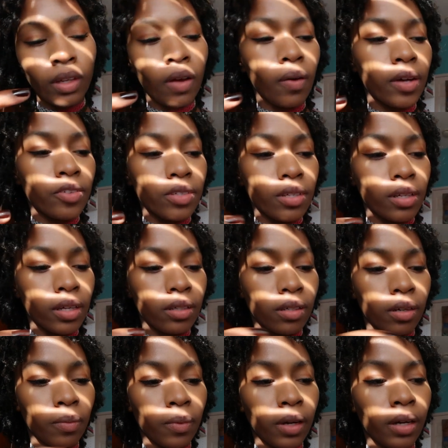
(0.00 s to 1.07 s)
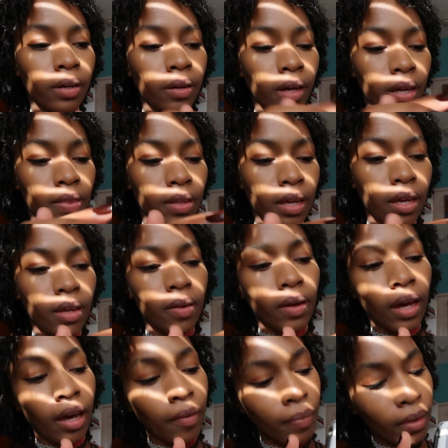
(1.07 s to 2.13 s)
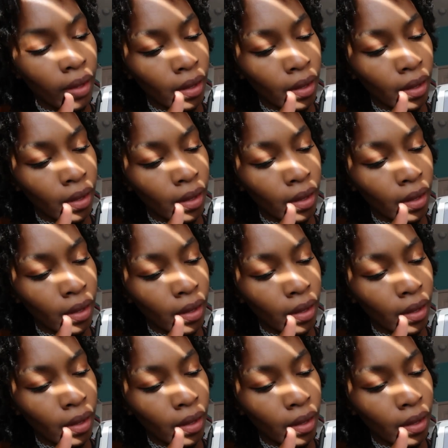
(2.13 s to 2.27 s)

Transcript: Oh, I just clicked on one, I think. Okay.